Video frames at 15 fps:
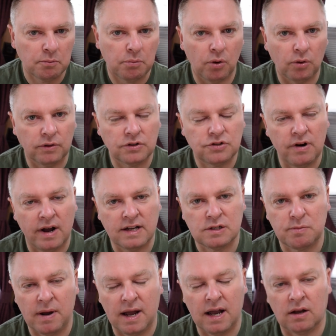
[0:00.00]
But the
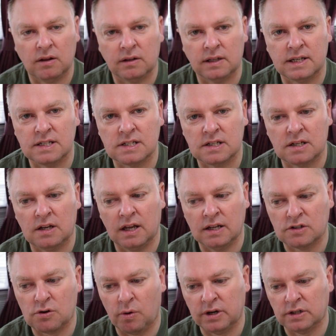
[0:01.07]
DrySpakle
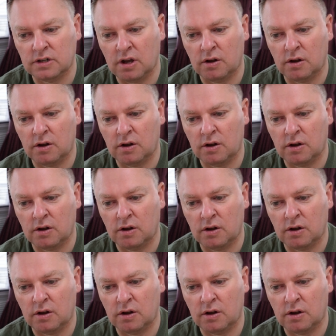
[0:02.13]
is going